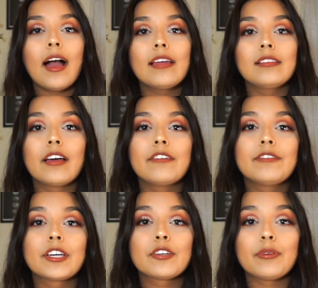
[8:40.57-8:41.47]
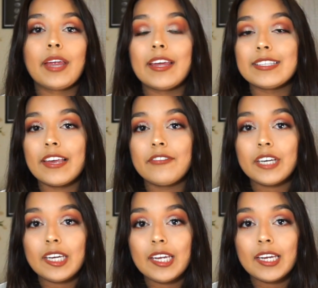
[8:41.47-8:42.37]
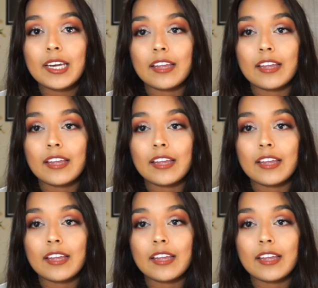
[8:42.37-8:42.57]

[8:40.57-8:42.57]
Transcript: I love creativity.